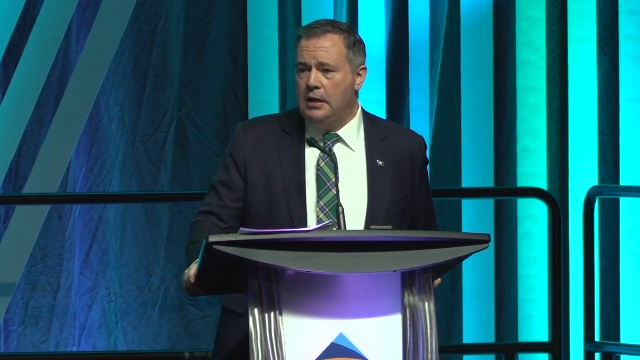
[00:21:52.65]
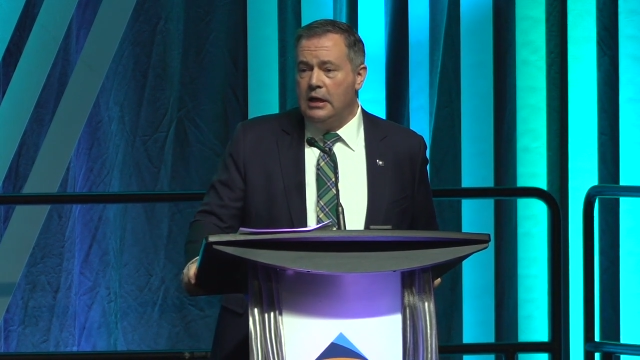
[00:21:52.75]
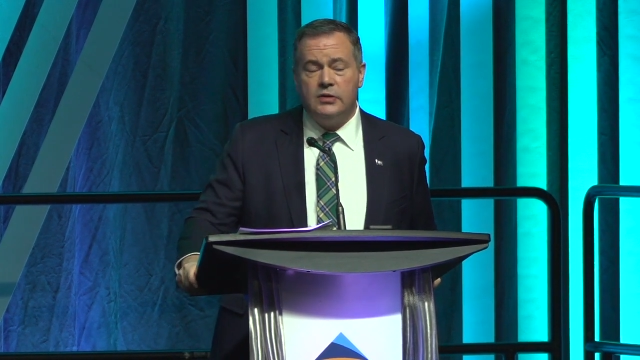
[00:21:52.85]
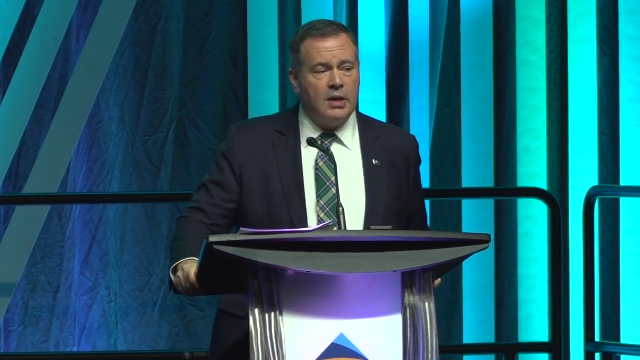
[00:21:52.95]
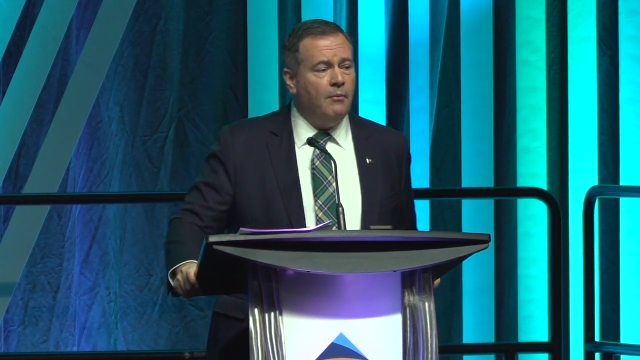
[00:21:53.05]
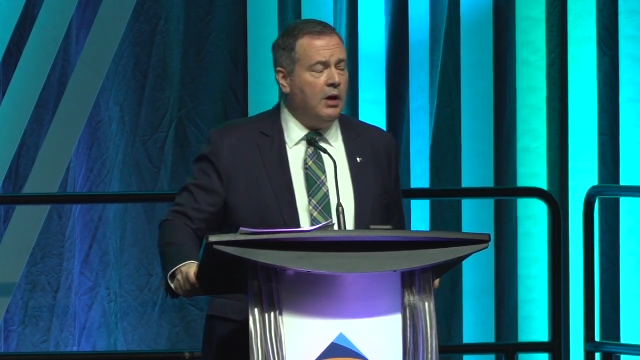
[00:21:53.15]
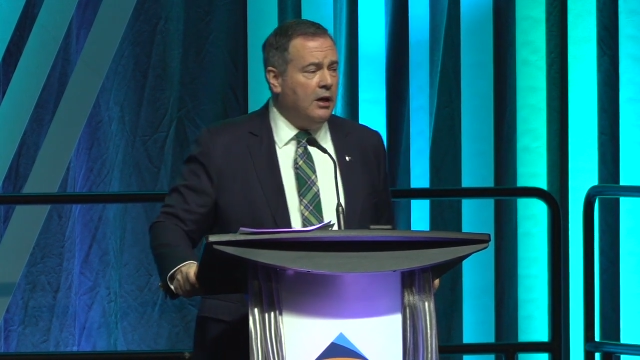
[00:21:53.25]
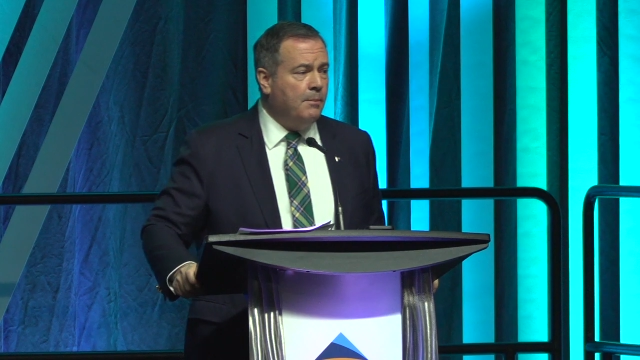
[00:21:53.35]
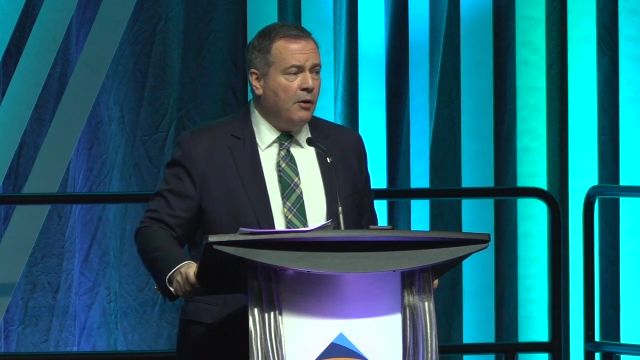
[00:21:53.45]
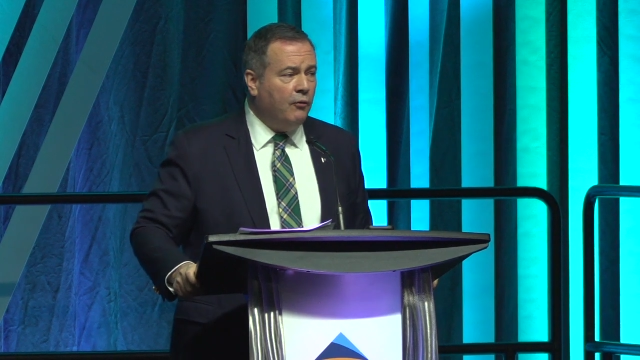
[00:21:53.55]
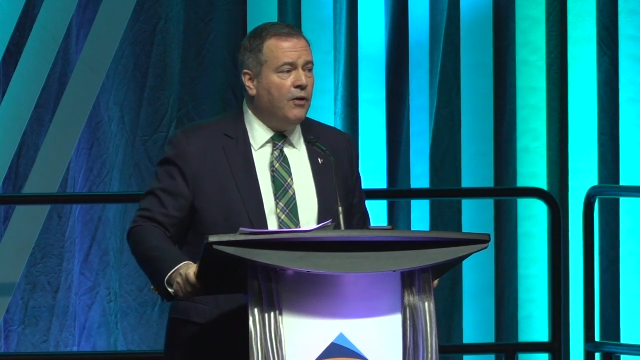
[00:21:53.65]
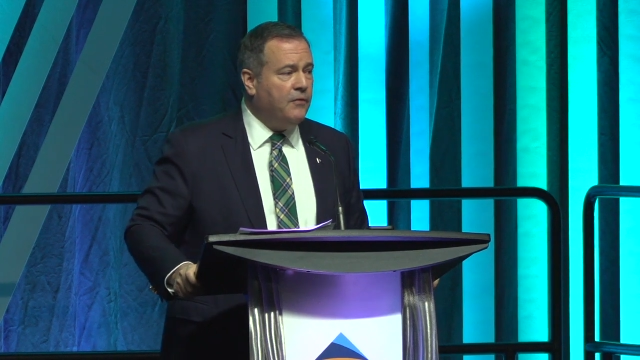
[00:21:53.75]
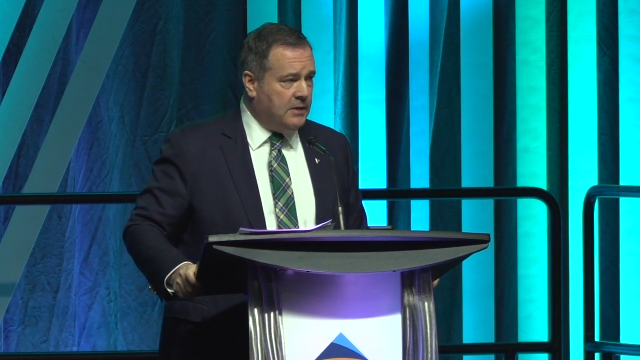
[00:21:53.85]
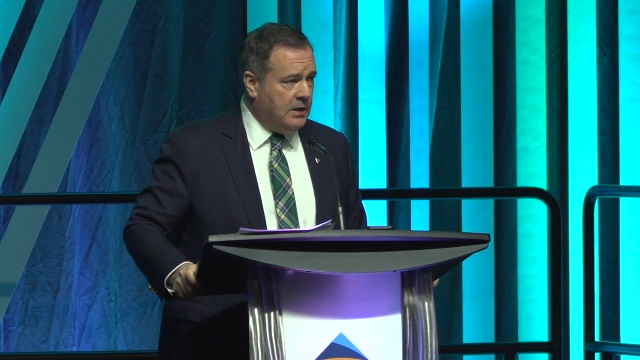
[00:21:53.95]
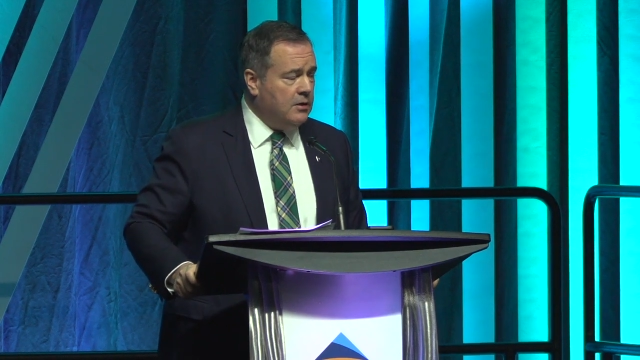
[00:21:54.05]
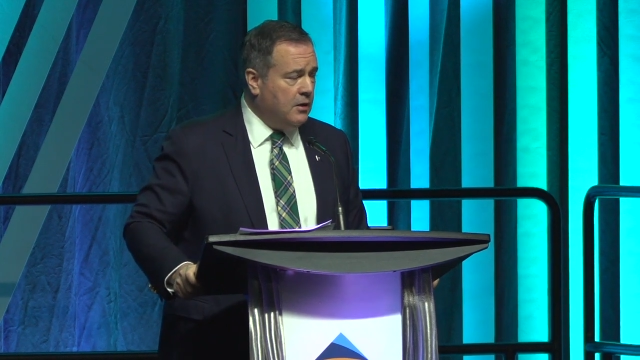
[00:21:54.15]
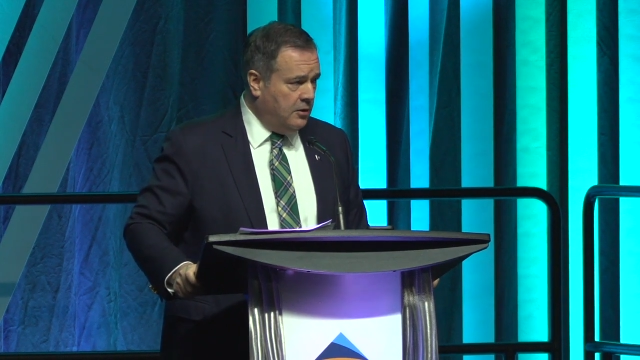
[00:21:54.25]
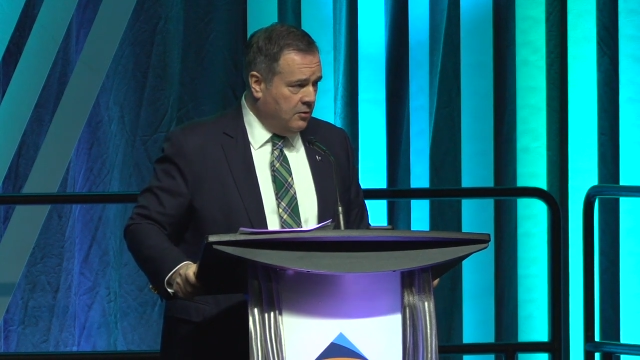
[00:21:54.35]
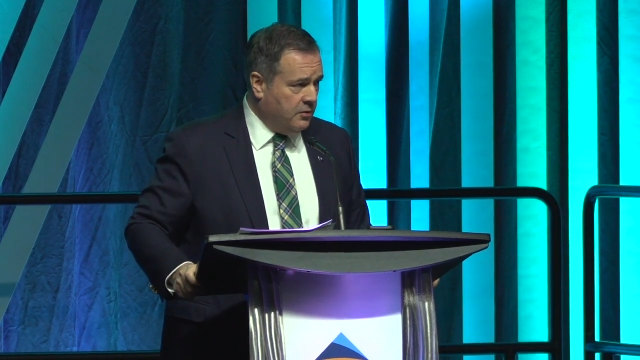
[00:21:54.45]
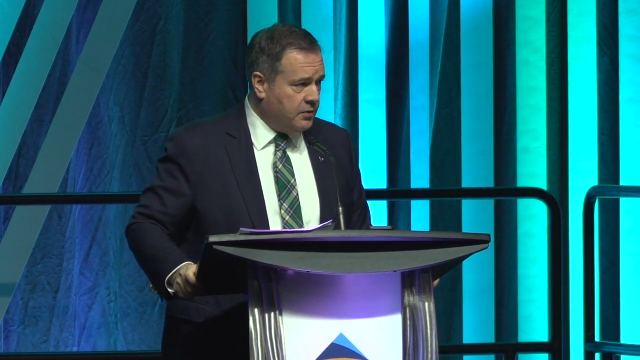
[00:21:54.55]
in, some, in about 15
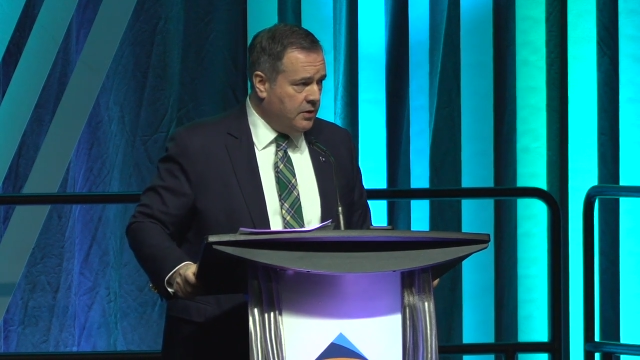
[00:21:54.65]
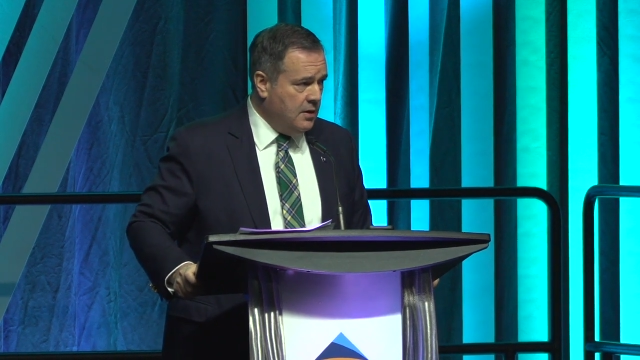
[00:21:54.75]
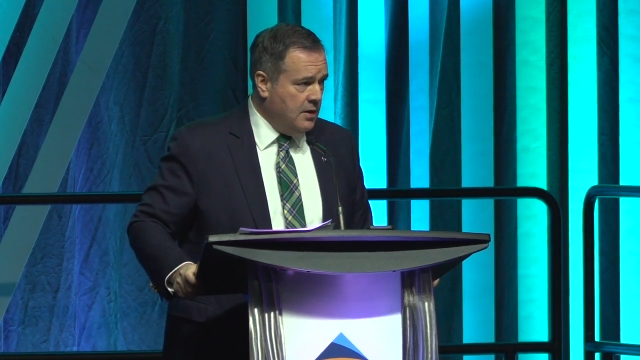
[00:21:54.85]
years.